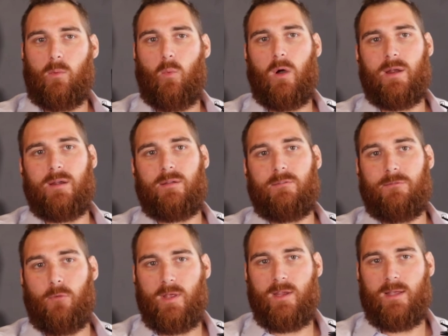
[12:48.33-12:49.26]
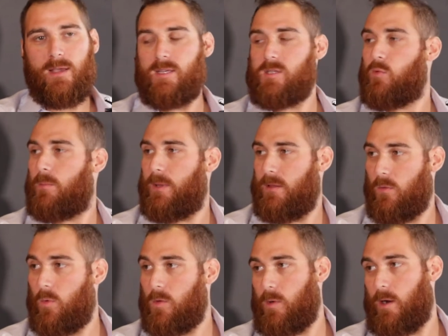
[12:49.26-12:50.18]
we wanted 40 days would have beaten
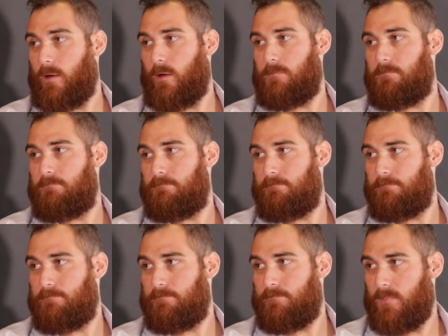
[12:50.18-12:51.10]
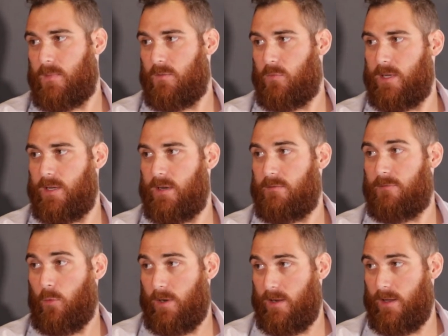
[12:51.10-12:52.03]
the world record. If we did it in
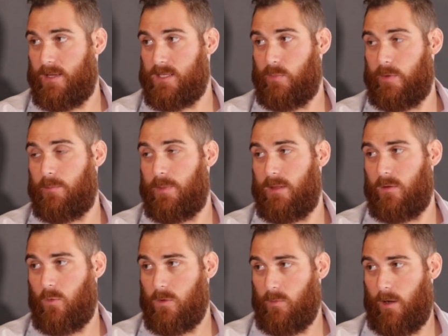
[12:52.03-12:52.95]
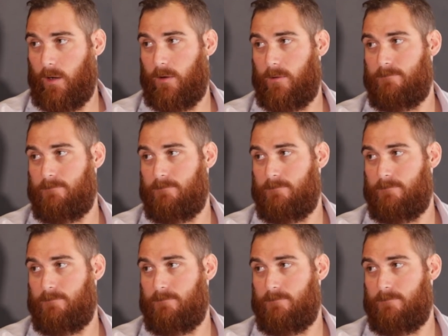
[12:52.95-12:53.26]
40 days, we'd have beaten the world record.